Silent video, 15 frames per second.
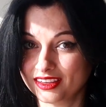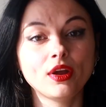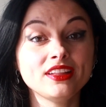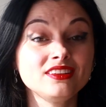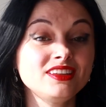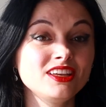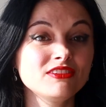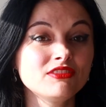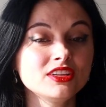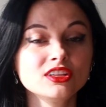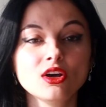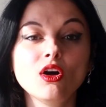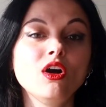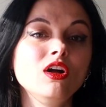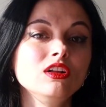When given
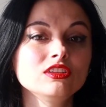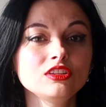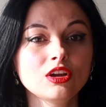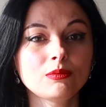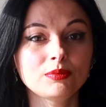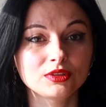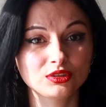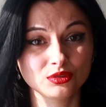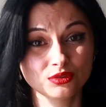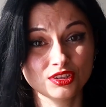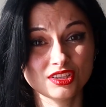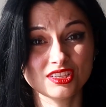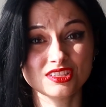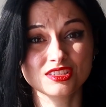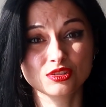all the
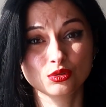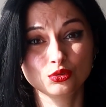opportunities